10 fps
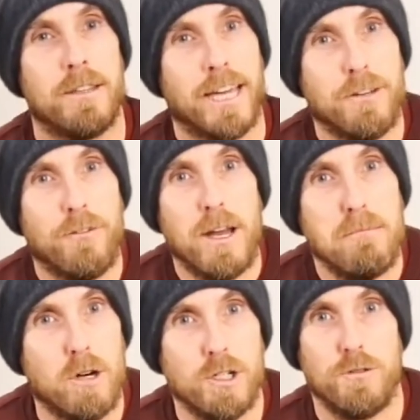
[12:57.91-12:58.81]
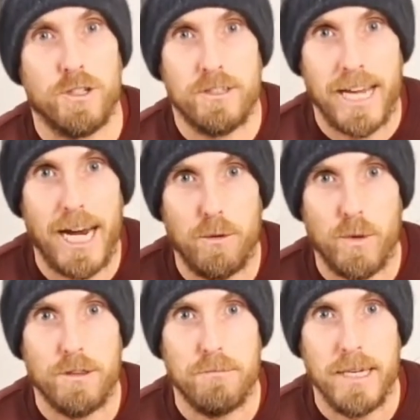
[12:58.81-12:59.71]
Thank you very much for staying
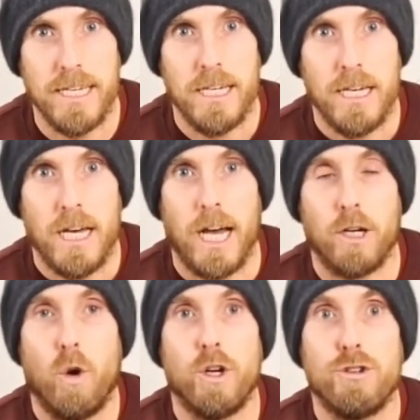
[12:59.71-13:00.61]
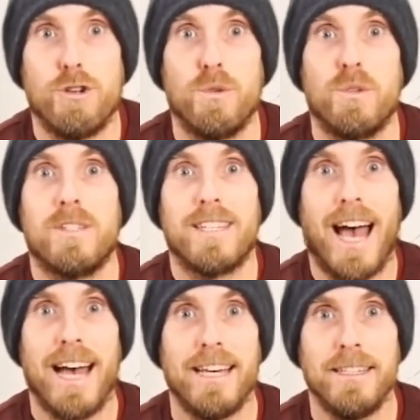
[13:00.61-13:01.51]
with me and going through
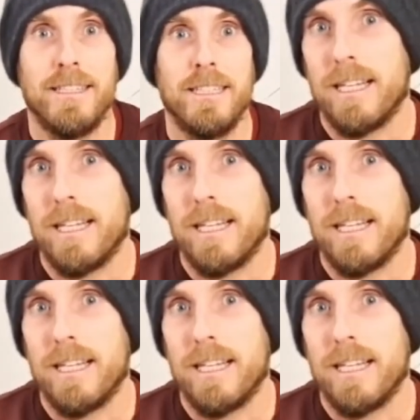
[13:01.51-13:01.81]
SAD.